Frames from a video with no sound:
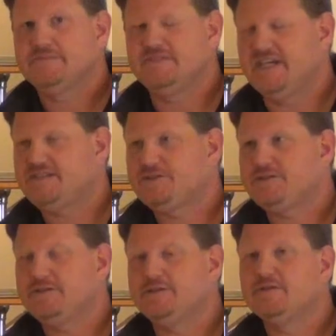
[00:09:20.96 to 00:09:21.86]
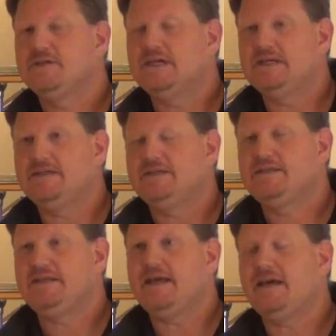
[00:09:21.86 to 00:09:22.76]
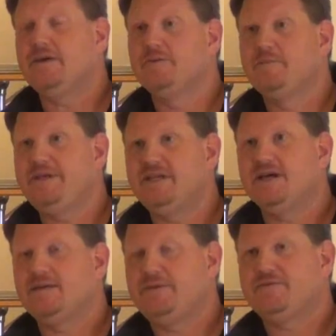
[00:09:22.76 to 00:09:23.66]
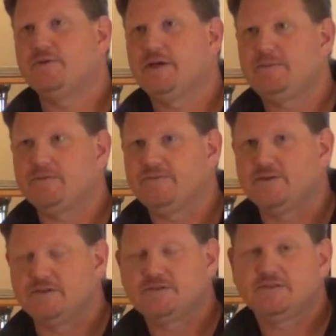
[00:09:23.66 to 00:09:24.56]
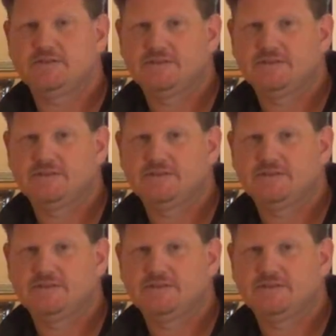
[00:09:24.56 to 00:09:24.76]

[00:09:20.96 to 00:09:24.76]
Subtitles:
That's true. Yeah, it will be done before April 1st.